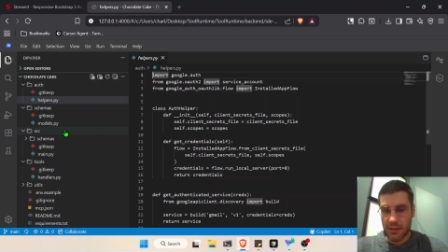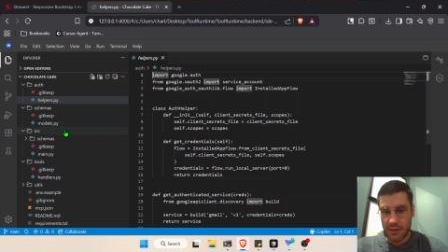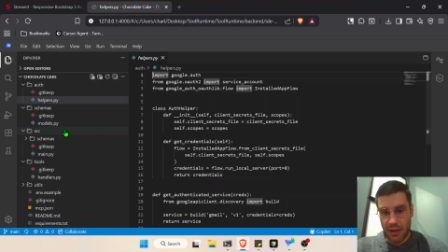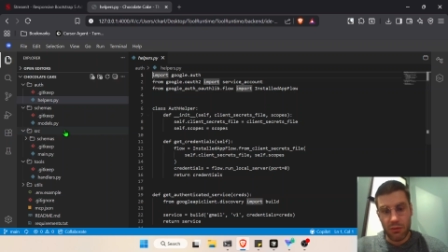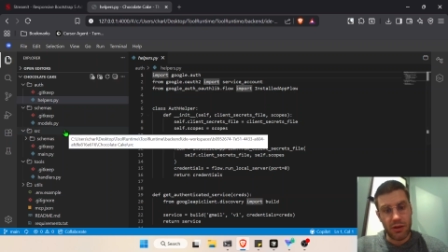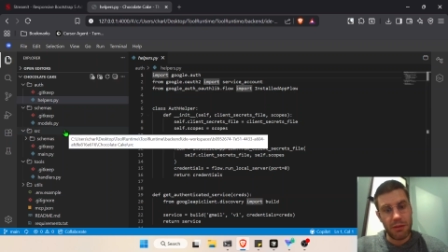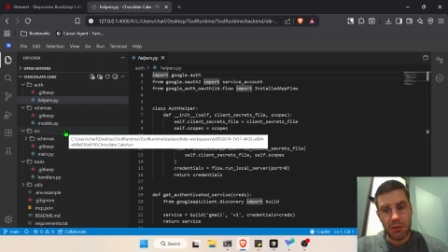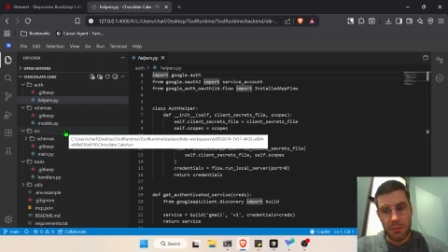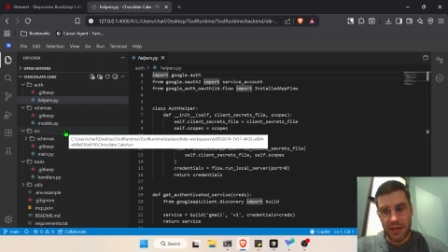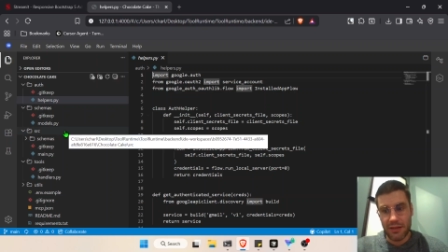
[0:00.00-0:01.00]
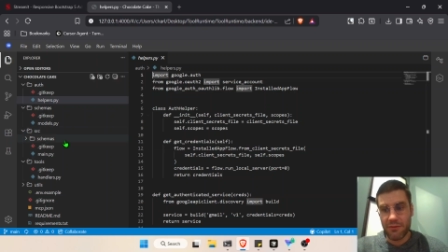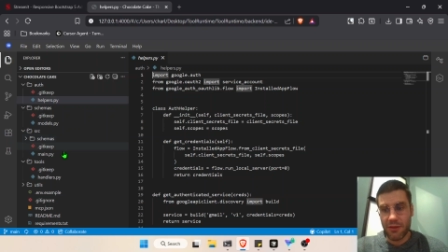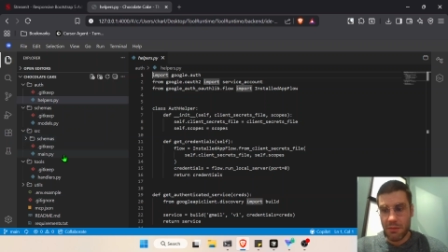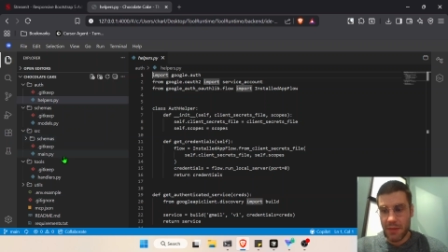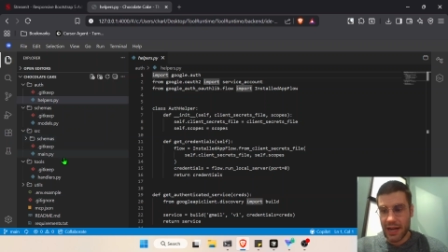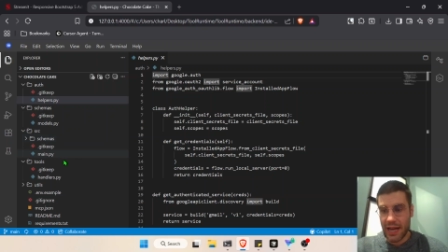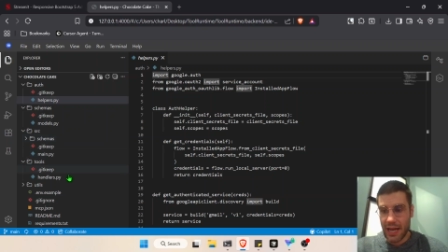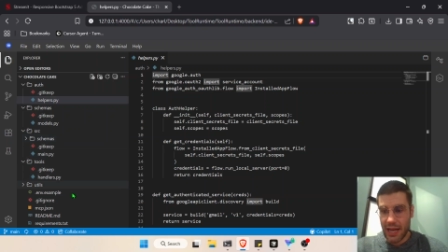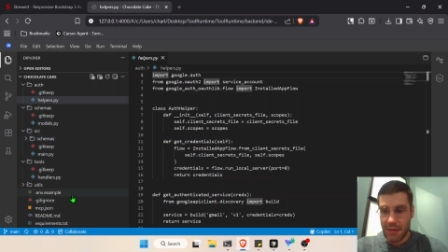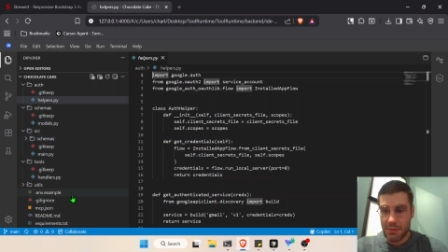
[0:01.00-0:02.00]
that were implemented from that
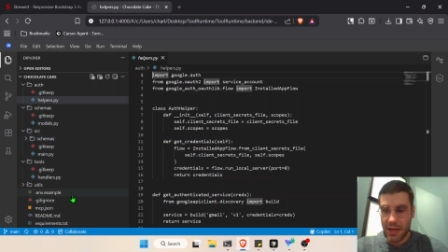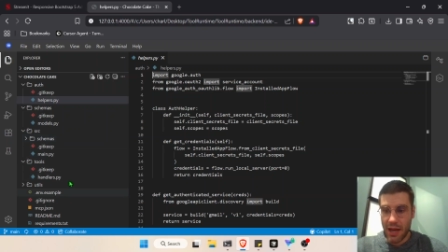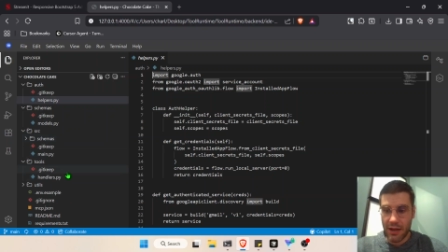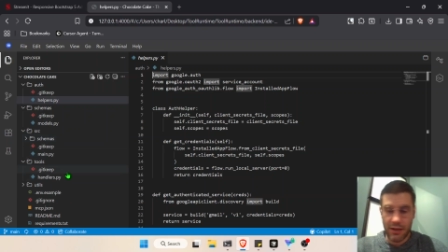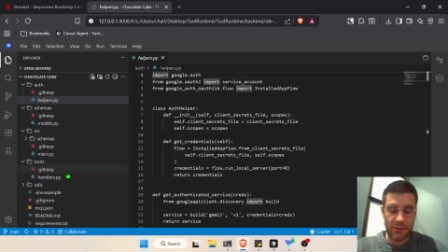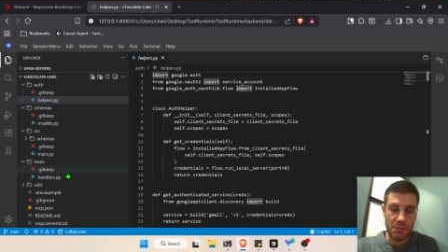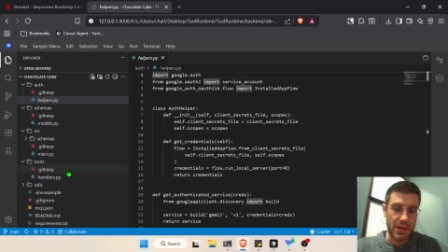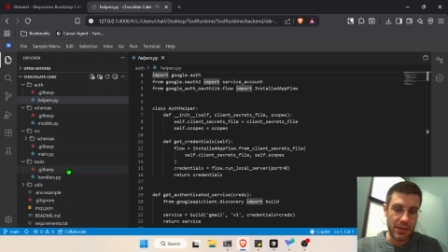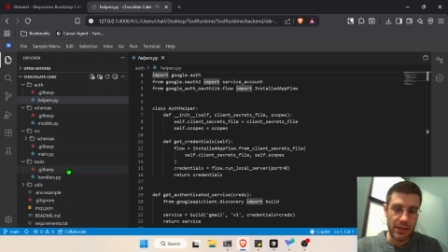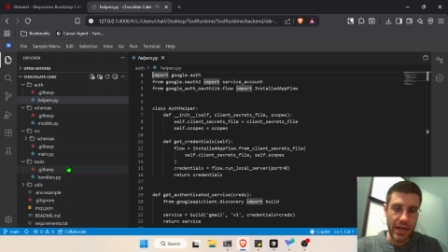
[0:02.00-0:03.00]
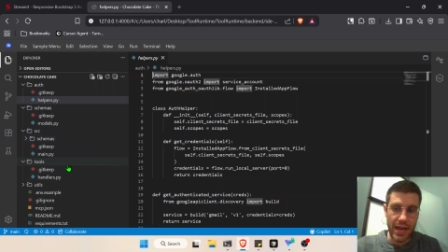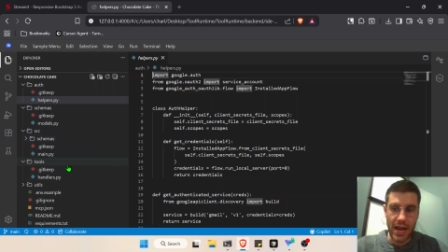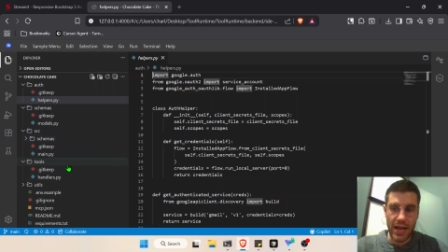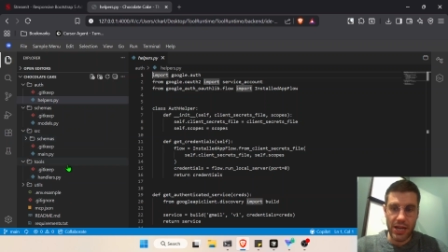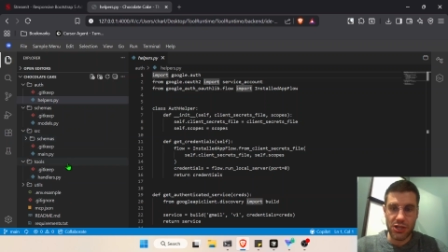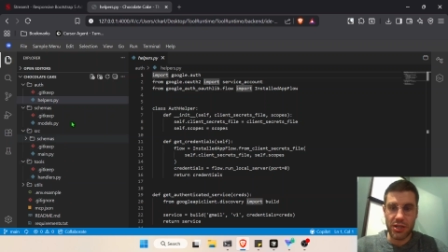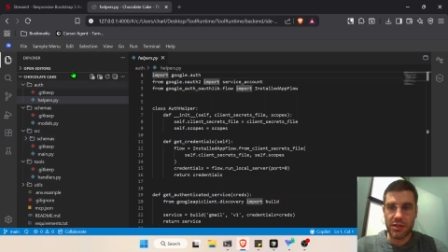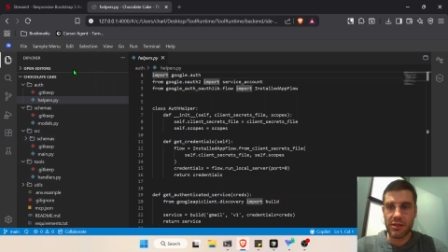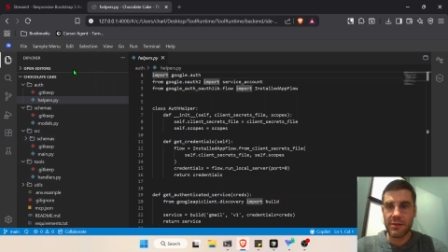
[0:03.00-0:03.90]
API or from the AI agent,